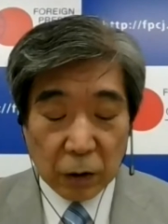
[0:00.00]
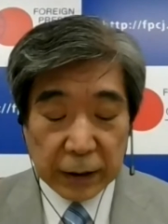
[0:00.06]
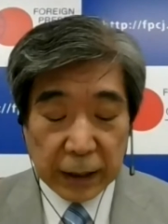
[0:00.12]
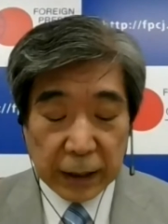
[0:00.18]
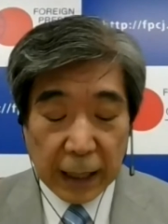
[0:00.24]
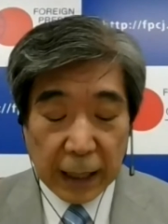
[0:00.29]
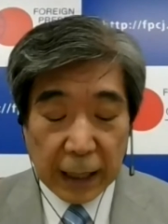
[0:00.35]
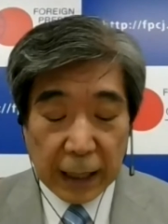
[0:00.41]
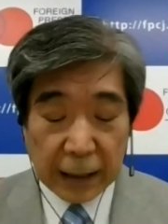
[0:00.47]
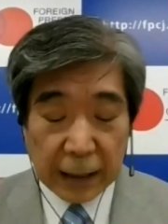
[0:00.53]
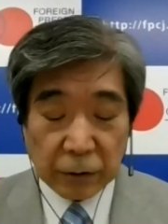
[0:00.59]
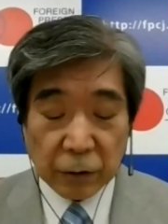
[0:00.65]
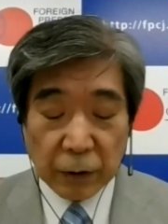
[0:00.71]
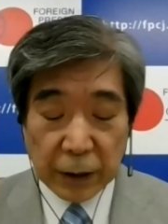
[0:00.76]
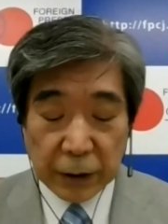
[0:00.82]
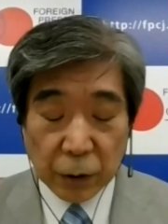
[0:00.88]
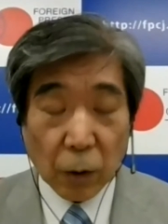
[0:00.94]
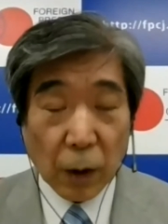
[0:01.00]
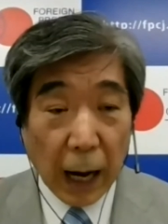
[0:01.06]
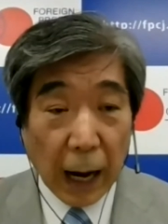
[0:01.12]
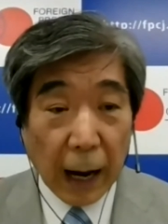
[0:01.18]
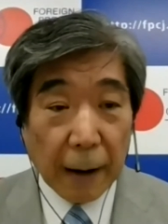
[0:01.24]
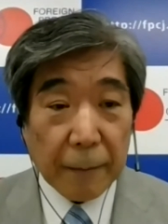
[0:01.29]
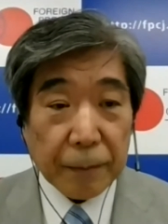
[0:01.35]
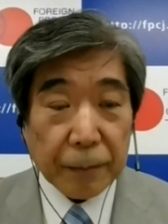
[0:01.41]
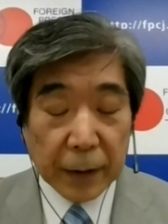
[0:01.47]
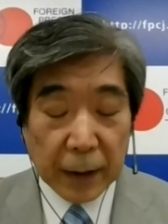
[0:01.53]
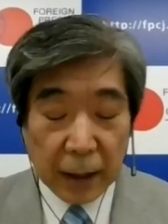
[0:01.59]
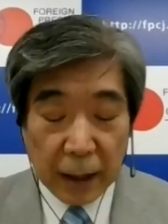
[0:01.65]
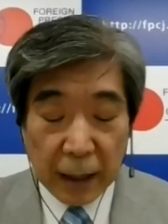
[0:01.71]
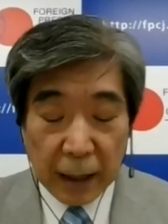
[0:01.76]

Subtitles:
peace memorial ceremony.